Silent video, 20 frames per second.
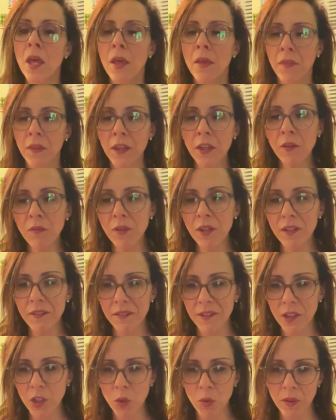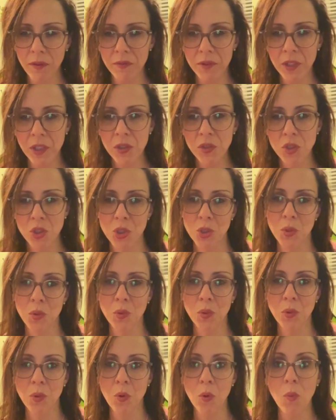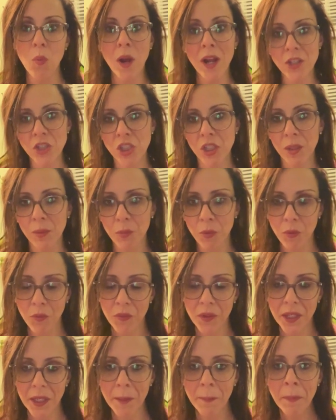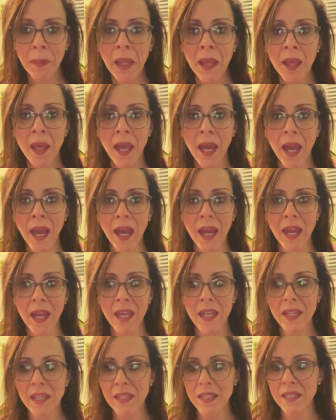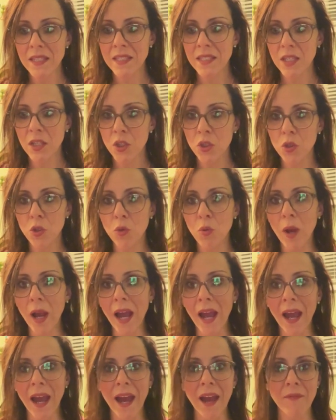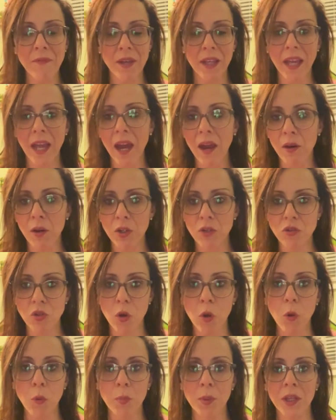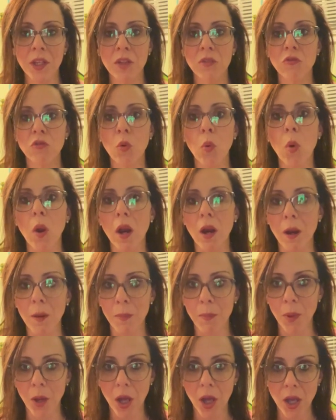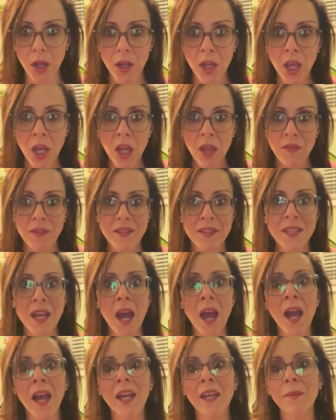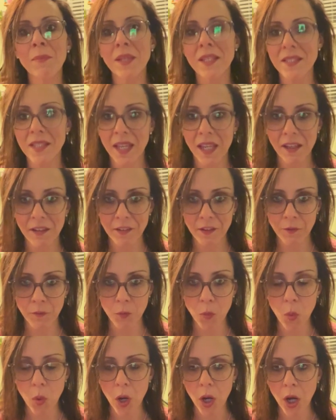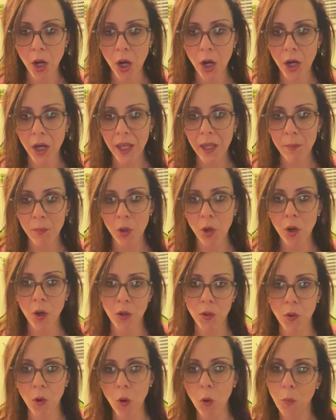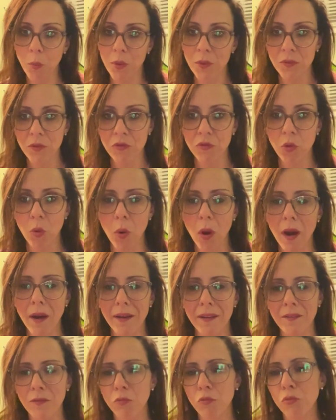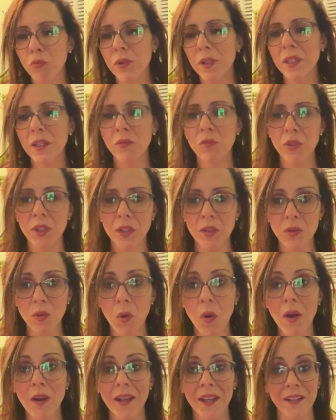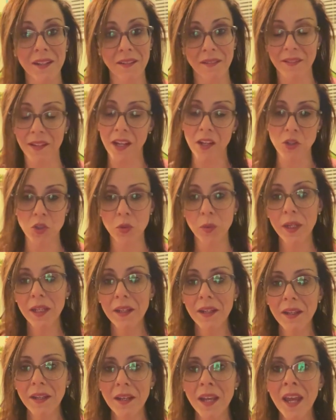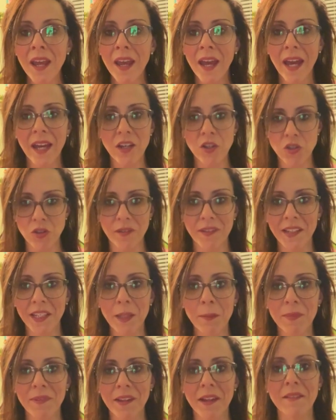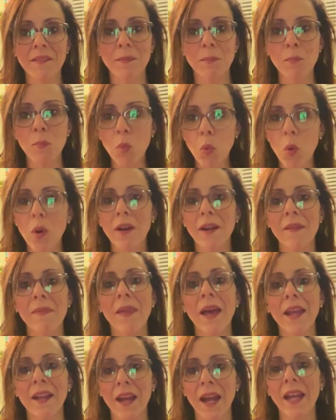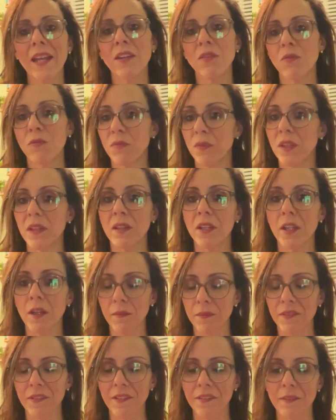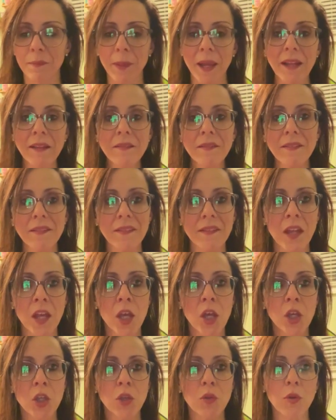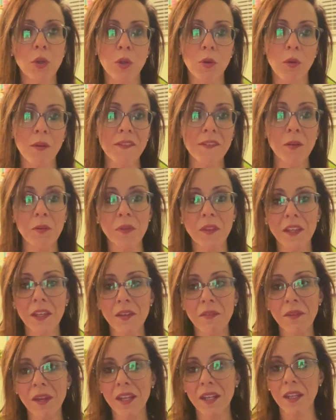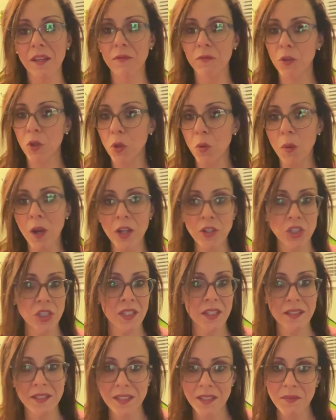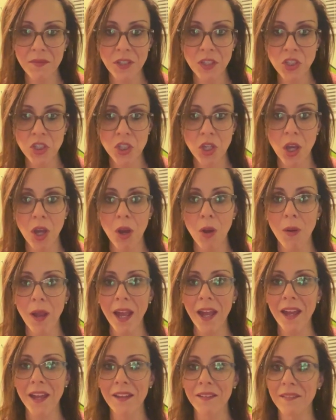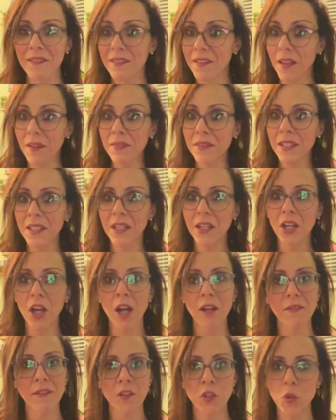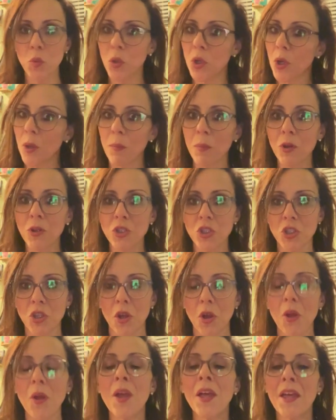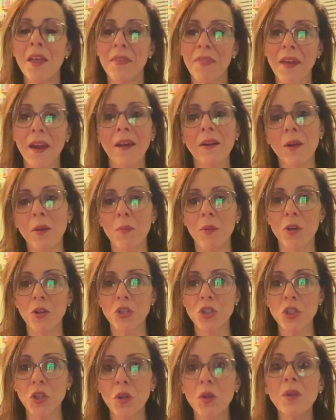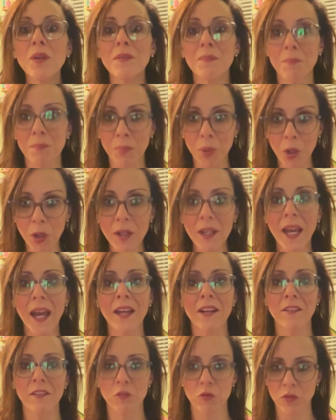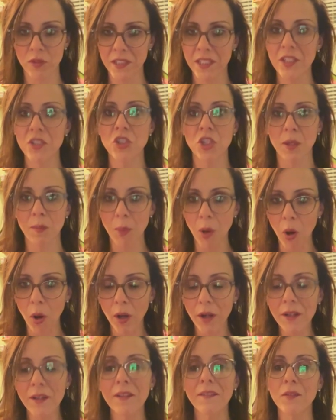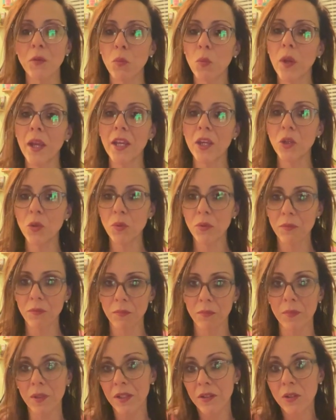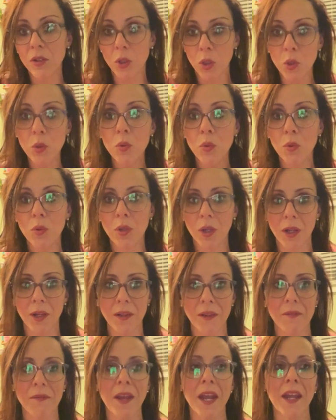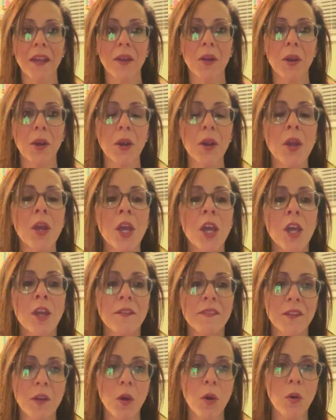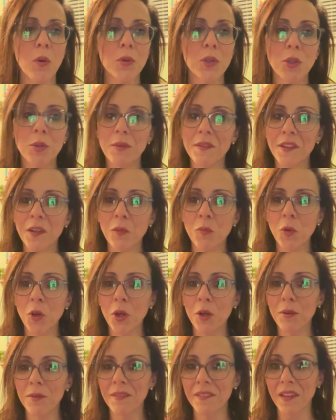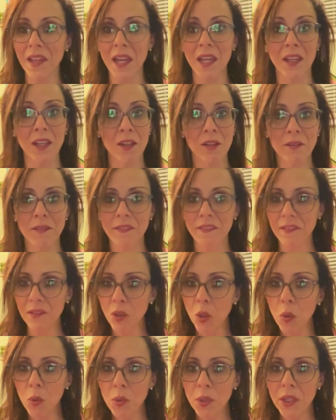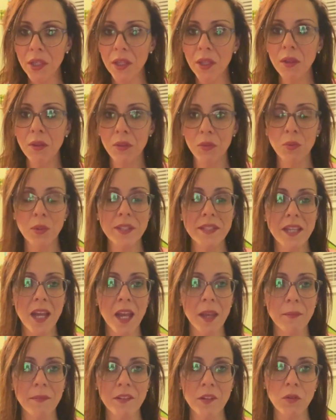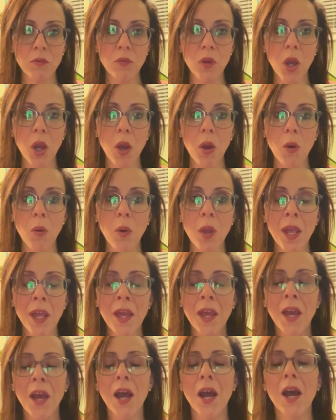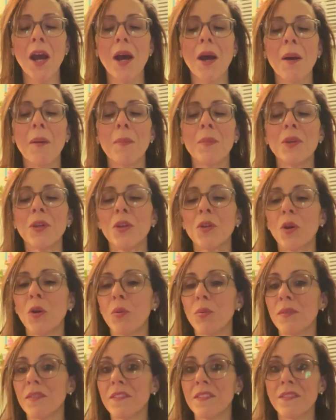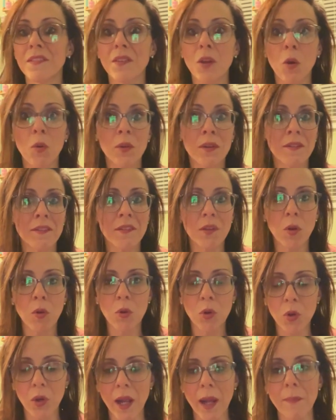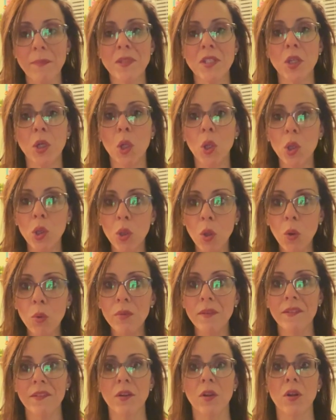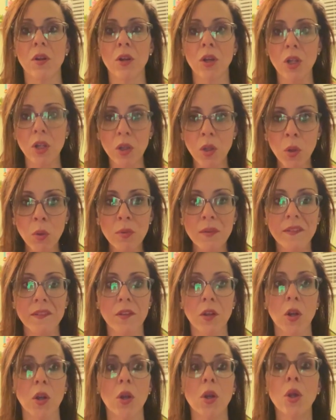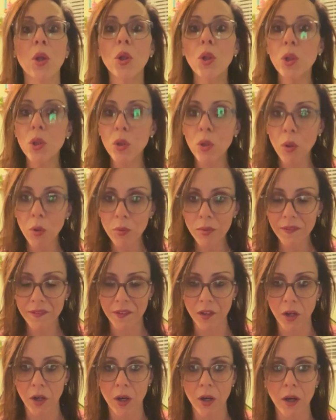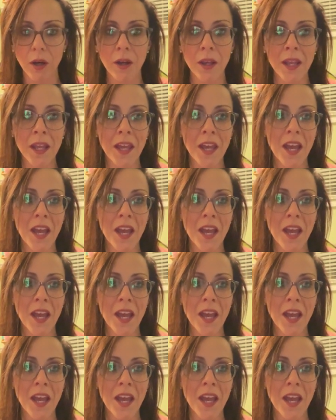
Think of it as the equivalent to watching a movie and you have a character opening a door, but the time it takes for him or her to open the door is really, really long and exaggerated, and it just keeps us more in that heightened feeling of suspense. You can also think of it if you're watching a TV show and suddenly it cuts to a commercial. That commercial put at a strategic part is a way to include a cliffhanger. So using words like slowly 3 times in a row, so-and-so crept closer, closer, closer.